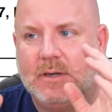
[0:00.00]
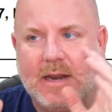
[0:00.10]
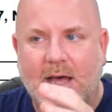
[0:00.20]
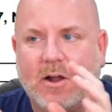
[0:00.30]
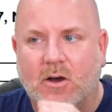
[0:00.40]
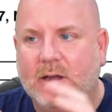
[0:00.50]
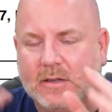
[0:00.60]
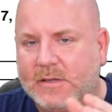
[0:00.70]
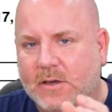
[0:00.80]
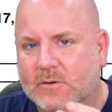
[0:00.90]
Not all
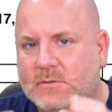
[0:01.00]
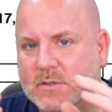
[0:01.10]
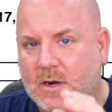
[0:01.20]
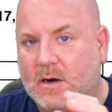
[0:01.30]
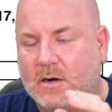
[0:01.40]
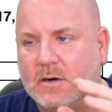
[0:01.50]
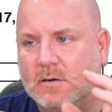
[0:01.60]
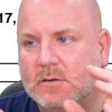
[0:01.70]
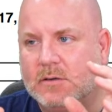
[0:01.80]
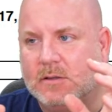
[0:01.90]
LDOs
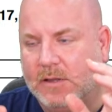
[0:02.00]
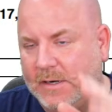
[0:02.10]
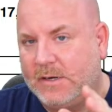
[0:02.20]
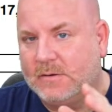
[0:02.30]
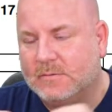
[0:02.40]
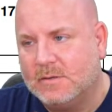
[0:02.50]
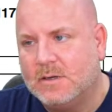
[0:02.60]
are linear,